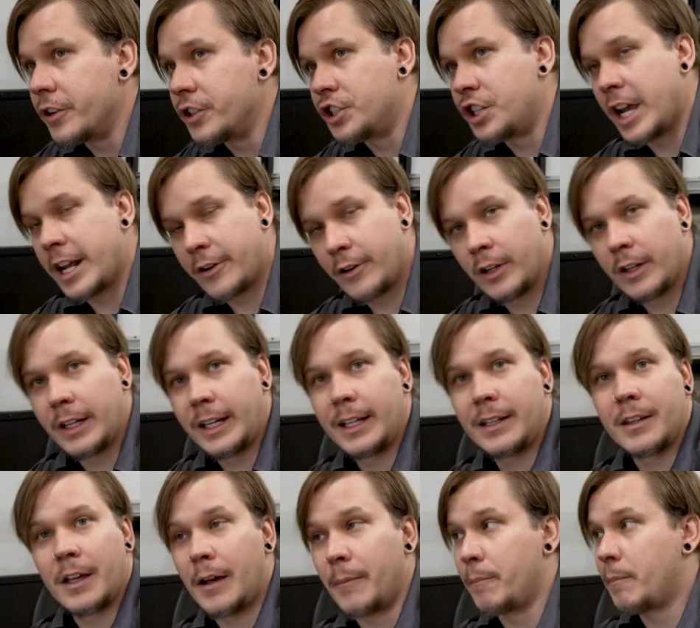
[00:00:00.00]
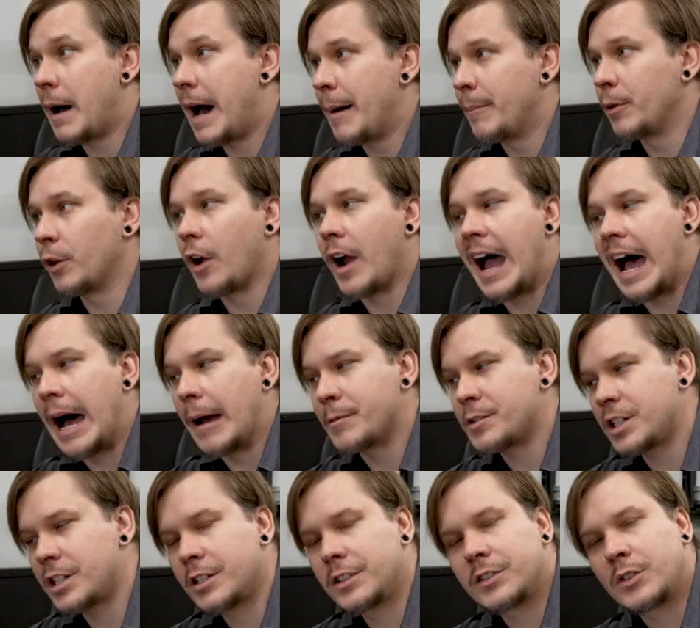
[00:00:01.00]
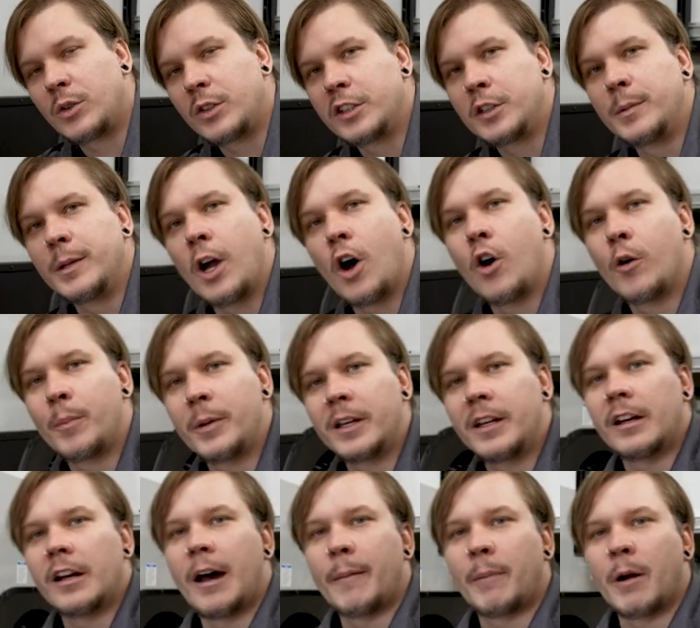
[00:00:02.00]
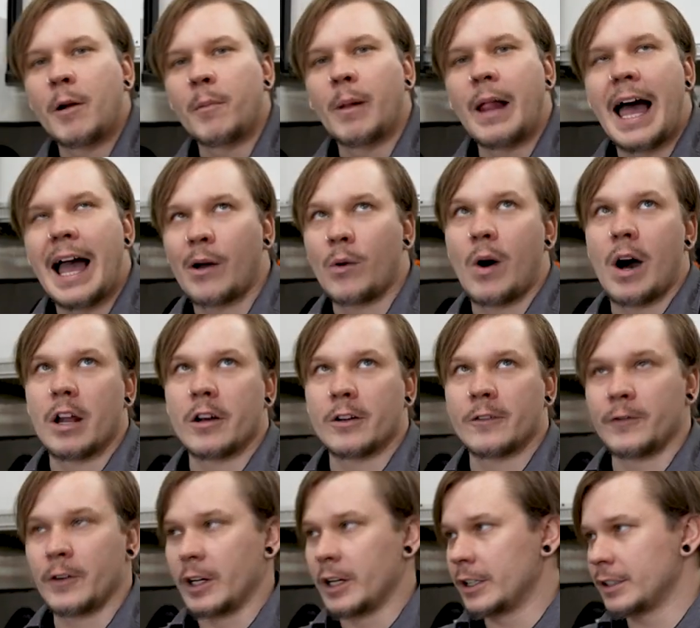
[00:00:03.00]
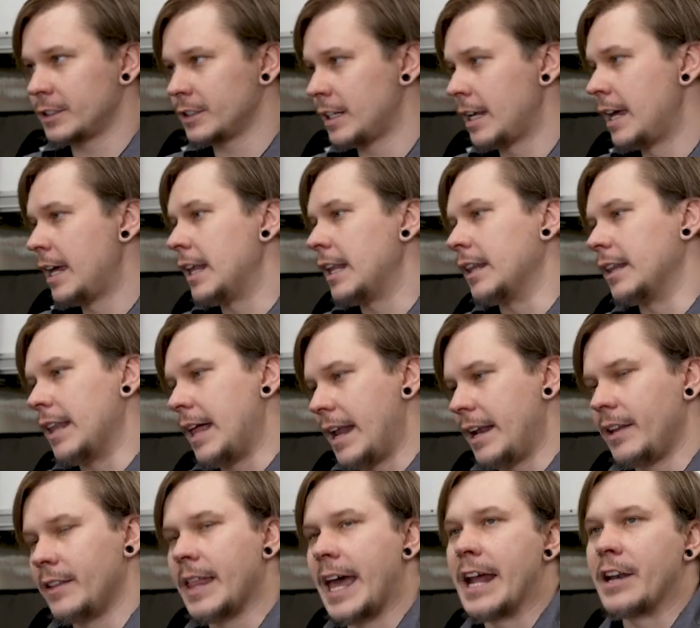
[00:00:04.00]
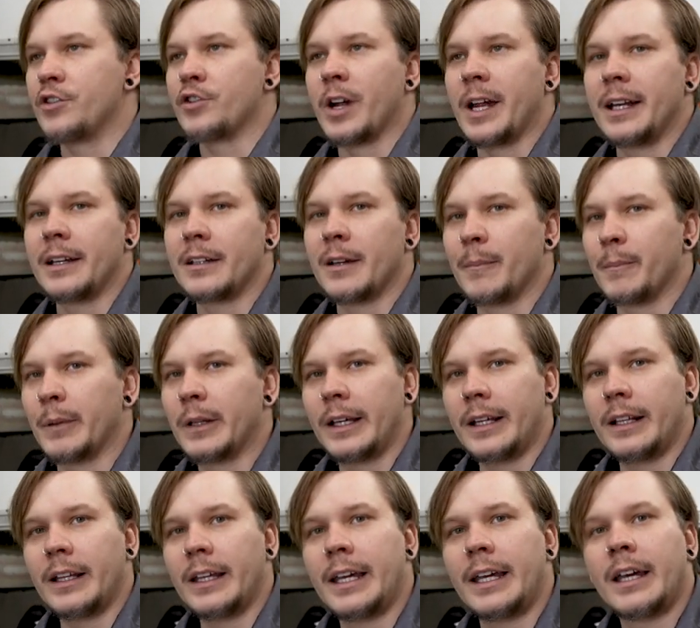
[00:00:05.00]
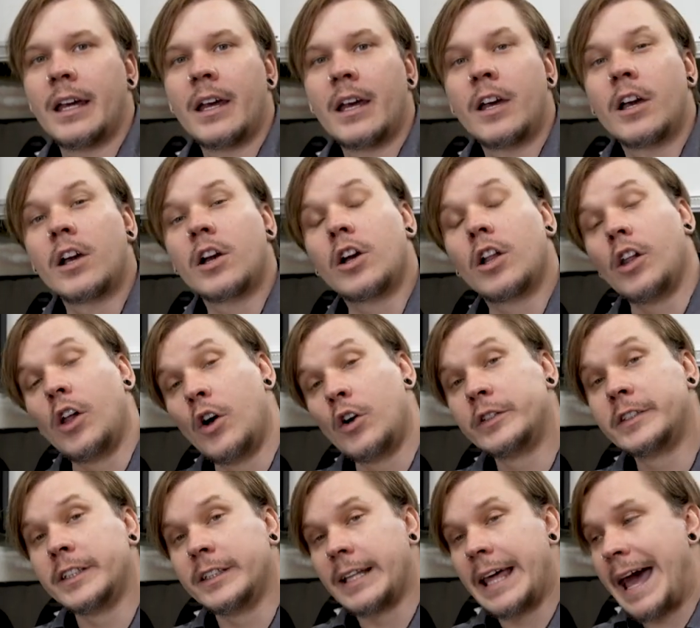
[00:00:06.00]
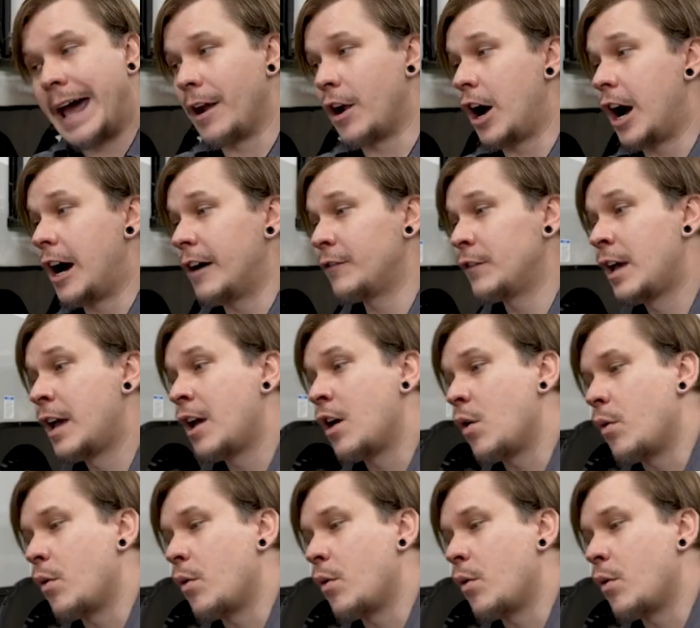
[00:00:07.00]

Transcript: generally the popular option is going to be opening up our black water first, letting that drain completely, closing that off.